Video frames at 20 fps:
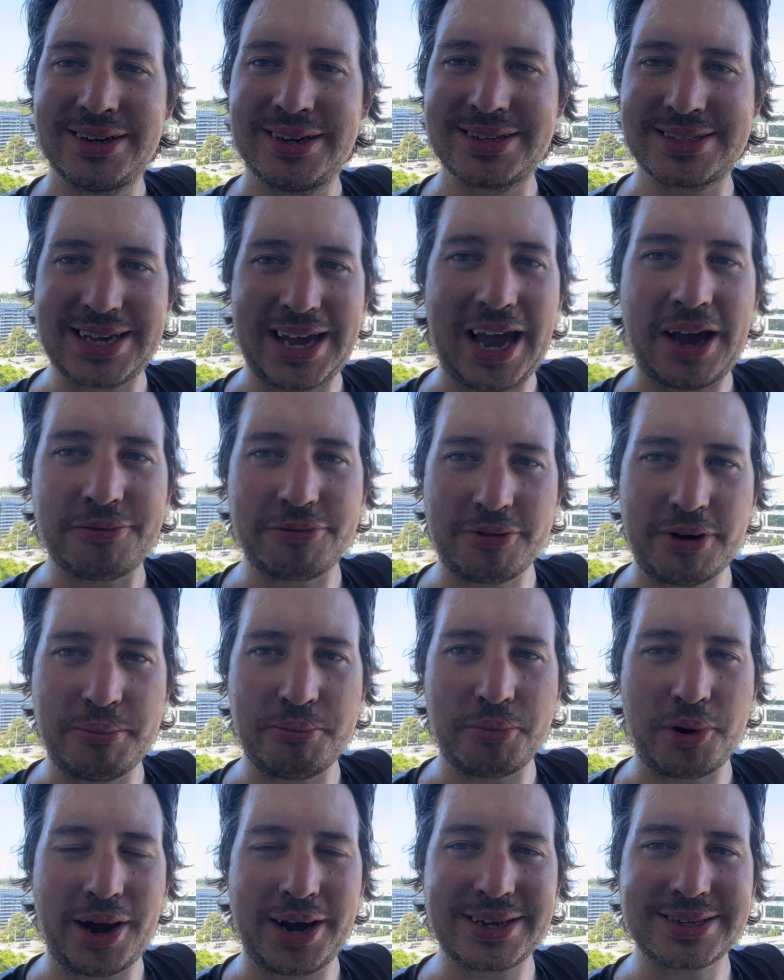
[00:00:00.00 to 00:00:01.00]
to have
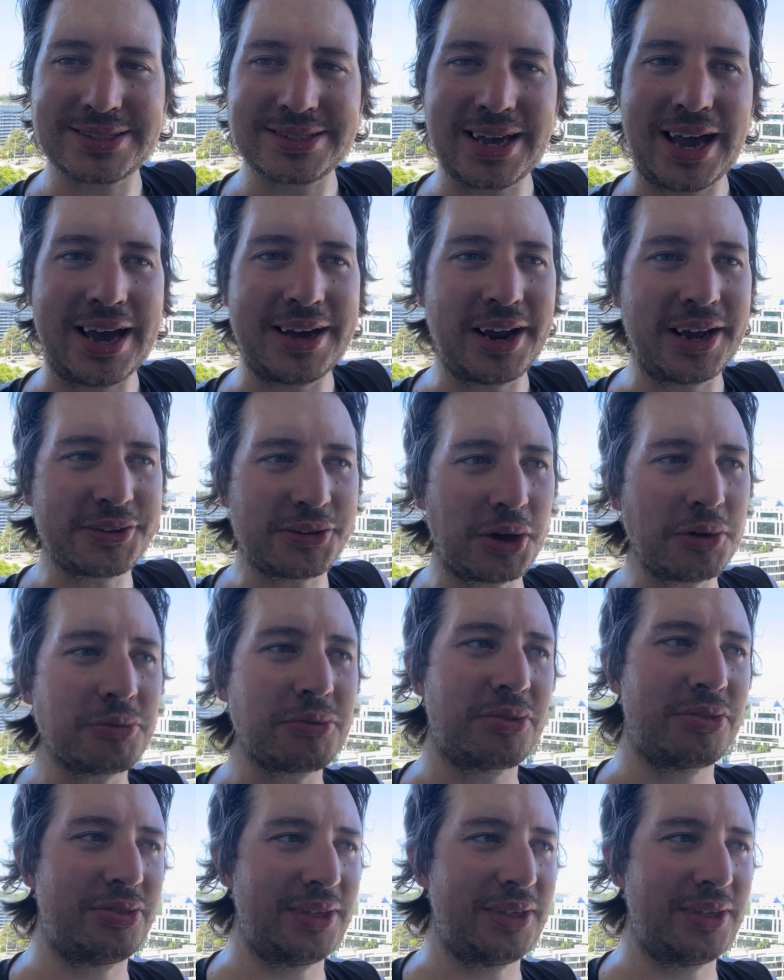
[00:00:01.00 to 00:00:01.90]
rim brakes. And I don't